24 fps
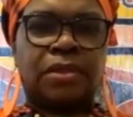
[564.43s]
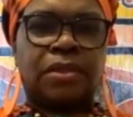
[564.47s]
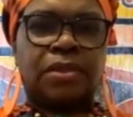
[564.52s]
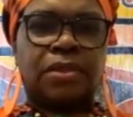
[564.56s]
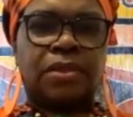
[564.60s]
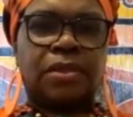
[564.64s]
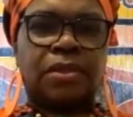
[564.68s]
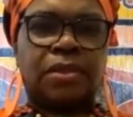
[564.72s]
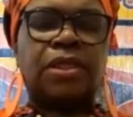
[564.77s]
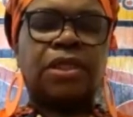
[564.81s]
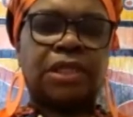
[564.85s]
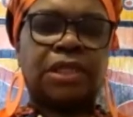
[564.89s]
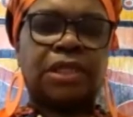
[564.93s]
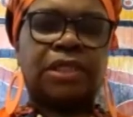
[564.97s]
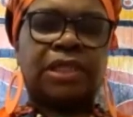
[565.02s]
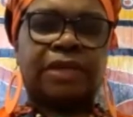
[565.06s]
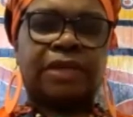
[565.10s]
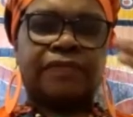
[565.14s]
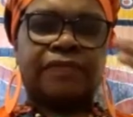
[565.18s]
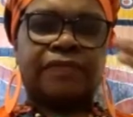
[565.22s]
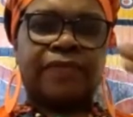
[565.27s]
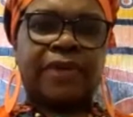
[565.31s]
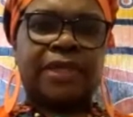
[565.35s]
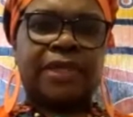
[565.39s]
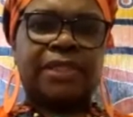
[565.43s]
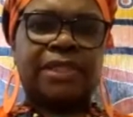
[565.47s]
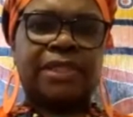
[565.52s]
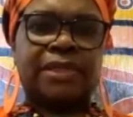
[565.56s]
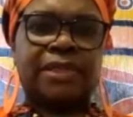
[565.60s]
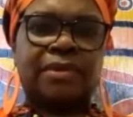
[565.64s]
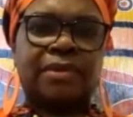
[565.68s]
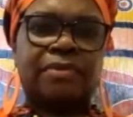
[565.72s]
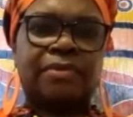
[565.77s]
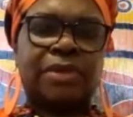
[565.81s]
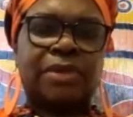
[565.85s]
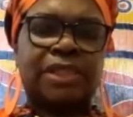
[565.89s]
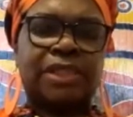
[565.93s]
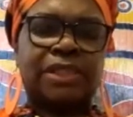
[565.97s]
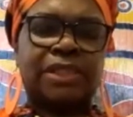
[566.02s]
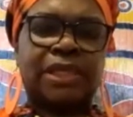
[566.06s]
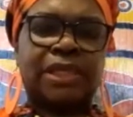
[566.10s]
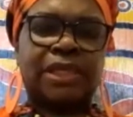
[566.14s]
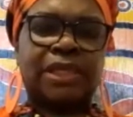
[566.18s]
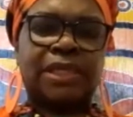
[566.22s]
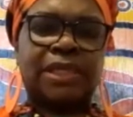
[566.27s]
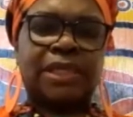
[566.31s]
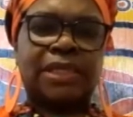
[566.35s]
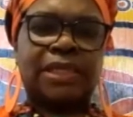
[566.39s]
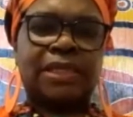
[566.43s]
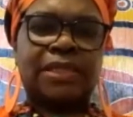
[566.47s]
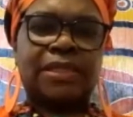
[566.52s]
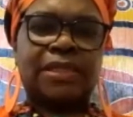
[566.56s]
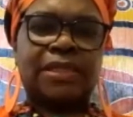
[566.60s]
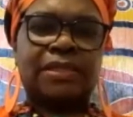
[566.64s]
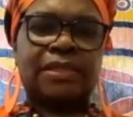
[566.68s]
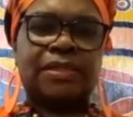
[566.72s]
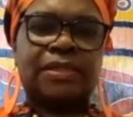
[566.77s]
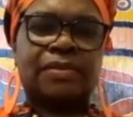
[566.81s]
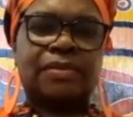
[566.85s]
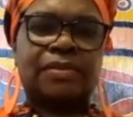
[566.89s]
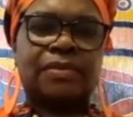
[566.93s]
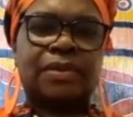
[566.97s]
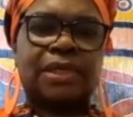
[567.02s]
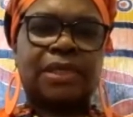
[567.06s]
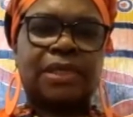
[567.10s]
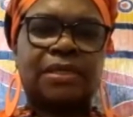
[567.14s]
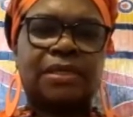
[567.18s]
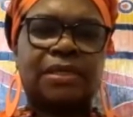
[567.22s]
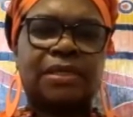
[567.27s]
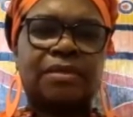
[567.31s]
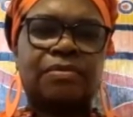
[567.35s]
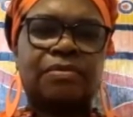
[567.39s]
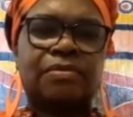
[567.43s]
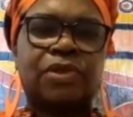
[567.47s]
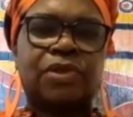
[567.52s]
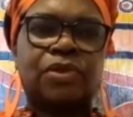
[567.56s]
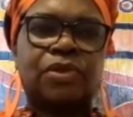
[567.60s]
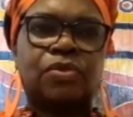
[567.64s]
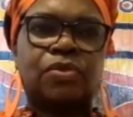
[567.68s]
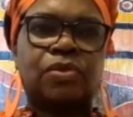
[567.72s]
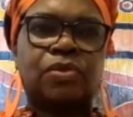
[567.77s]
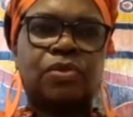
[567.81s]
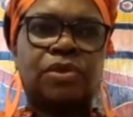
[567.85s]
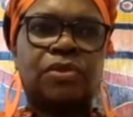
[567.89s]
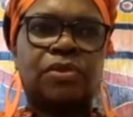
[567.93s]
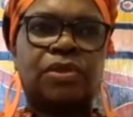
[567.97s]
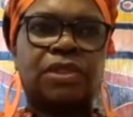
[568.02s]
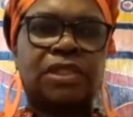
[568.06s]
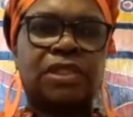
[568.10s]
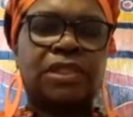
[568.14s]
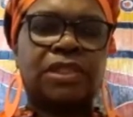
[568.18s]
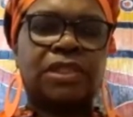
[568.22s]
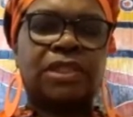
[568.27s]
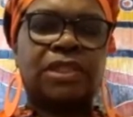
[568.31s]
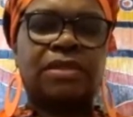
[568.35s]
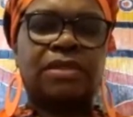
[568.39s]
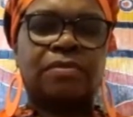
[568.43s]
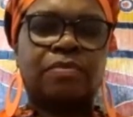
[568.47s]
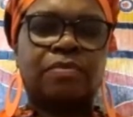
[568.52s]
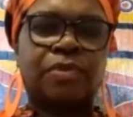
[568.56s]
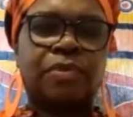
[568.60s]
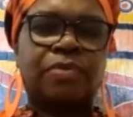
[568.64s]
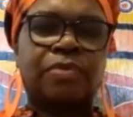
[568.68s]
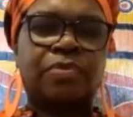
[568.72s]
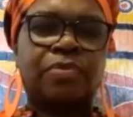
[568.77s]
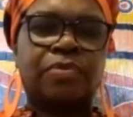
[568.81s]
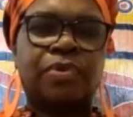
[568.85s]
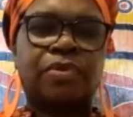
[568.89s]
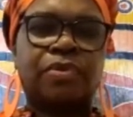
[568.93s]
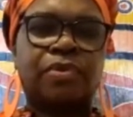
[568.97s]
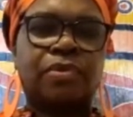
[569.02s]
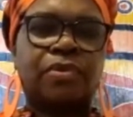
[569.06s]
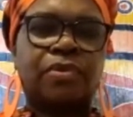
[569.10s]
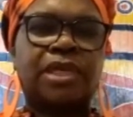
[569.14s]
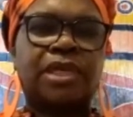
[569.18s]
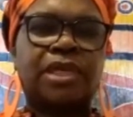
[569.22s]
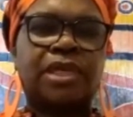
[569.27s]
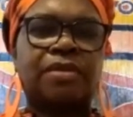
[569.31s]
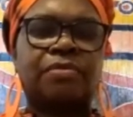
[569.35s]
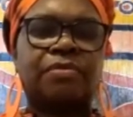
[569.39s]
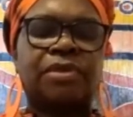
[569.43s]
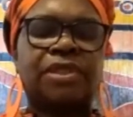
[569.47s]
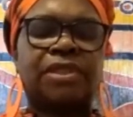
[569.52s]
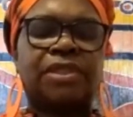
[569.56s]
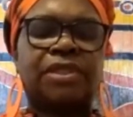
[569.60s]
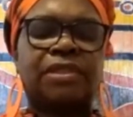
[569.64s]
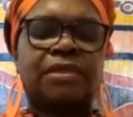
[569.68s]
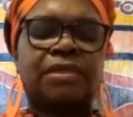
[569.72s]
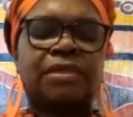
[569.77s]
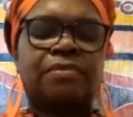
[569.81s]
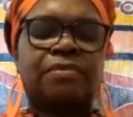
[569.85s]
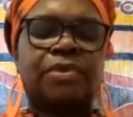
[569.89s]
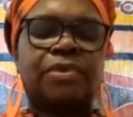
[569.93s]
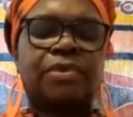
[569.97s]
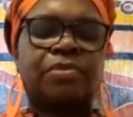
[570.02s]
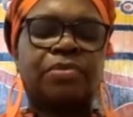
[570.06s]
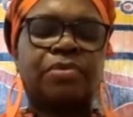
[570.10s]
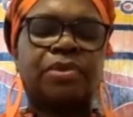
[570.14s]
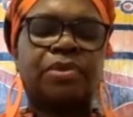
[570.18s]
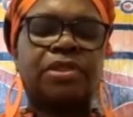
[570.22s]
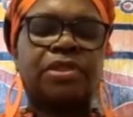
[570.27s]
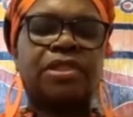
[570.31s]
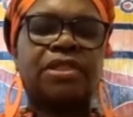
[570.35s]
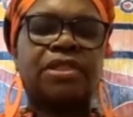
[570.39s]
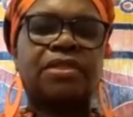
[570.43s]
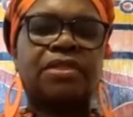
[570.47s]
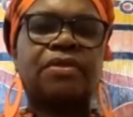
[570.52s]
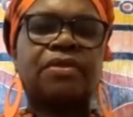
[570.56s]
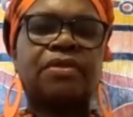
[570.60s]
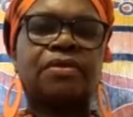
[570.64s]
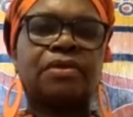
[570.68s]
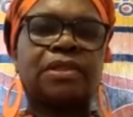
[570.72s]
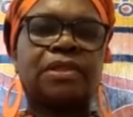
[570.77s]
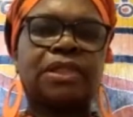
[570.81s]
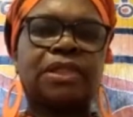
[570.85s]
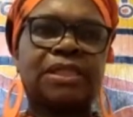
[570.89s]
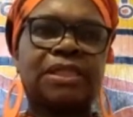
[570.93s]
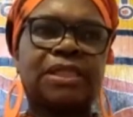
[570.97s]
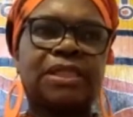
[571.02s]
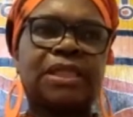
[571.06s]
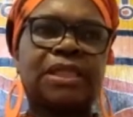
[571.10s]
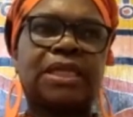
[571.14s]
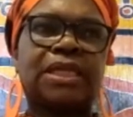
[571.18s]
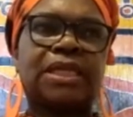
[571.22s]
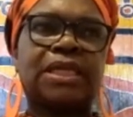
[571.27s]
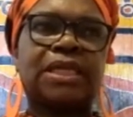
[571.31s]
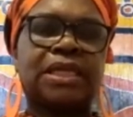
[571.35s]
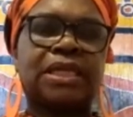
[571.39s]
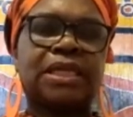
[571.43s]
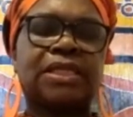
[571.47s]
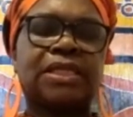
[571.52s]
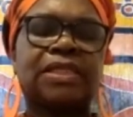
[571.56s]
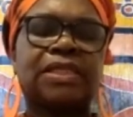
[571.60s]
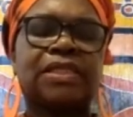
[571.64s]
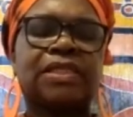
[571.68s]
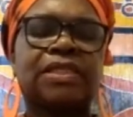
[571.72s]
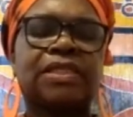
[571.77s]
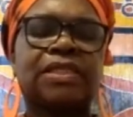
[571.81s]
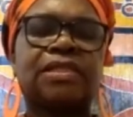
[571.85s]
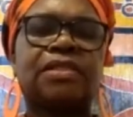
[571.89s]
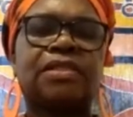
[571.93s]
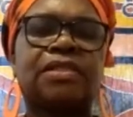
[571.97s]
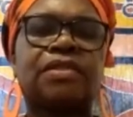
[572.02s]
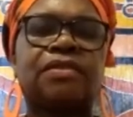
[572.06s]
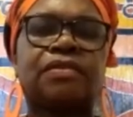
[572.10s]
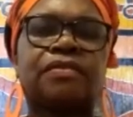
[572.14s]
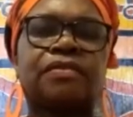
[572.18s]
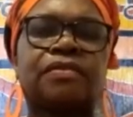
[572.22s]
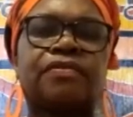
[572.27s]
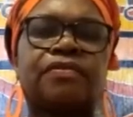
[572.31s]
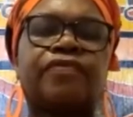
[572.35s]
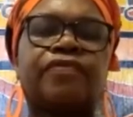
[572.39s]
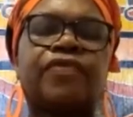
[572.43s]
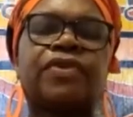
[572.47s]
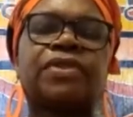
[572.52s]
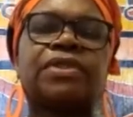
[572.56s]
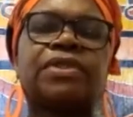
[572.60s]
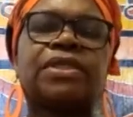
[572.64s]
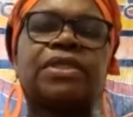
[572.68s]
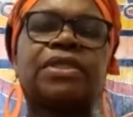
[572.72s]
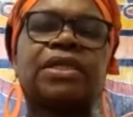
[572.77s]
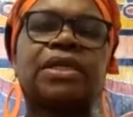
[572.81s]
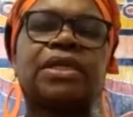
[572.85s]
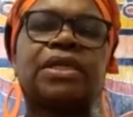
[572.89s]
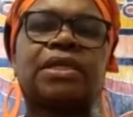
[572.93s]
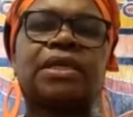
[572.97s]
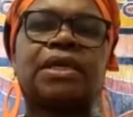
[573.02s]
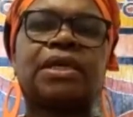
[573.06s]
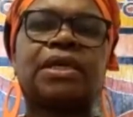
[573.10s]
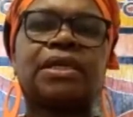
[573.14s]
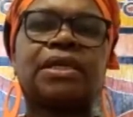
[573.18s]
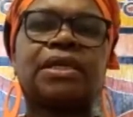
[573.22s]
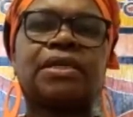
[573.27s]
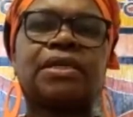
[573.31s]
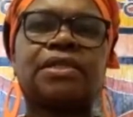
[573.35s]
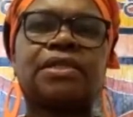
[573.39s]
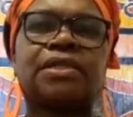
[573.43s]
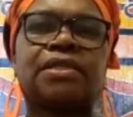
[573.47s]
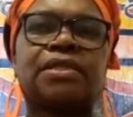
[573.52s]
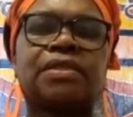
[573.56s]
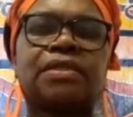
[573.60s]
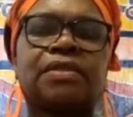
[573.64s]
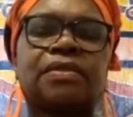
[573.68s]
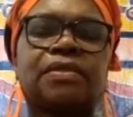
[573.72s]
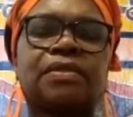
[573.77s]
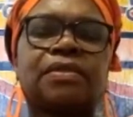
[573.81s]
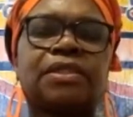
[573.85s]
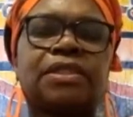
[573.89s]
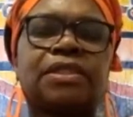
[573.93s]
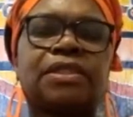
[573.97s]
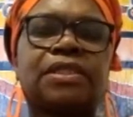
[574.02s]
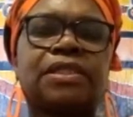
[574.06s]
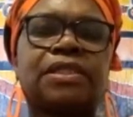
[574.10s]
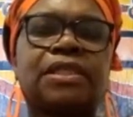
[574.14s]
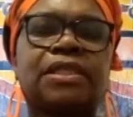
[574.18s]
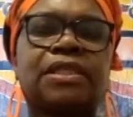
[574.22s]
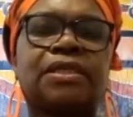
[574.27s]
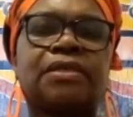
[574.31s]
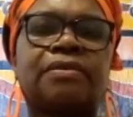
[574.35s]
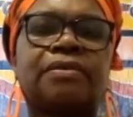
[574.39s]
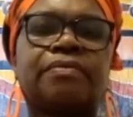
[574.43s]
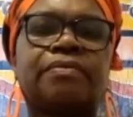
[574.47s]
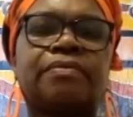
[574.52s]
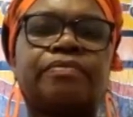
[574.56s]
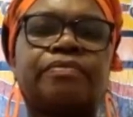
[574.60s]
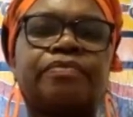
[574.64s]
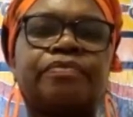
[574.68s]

It affects our mental health as well, because we're not seeing people. We can be seeing people, seeing you on the screen and seeing you physically elder. It's not the same.